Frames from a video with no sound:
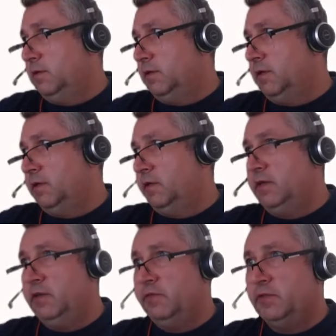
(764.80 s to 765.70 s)
and
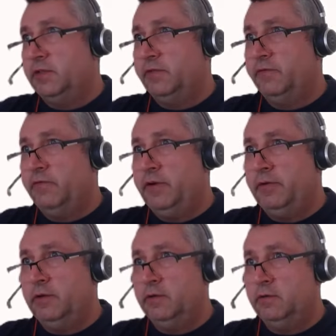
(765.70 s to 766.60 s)
gives a
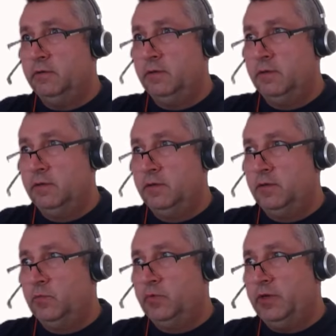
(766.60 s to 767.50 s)
very good
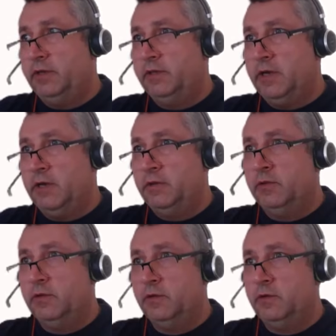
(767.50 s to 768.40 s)
breakdown
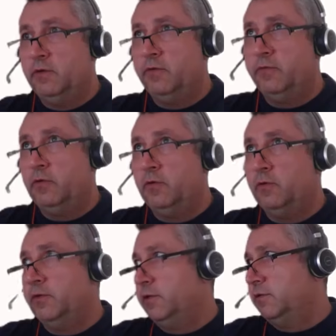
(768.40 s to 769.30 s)
of all
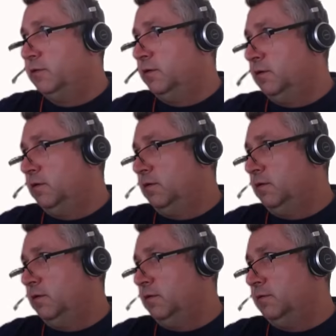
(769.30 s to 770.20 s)
these
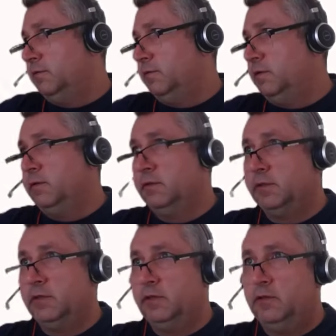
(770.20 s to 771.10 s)

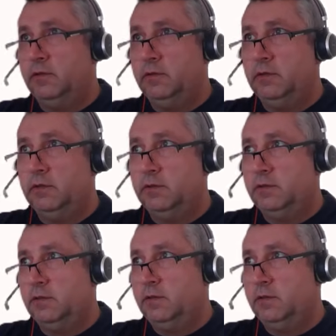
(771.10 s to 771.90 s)
roles and duties.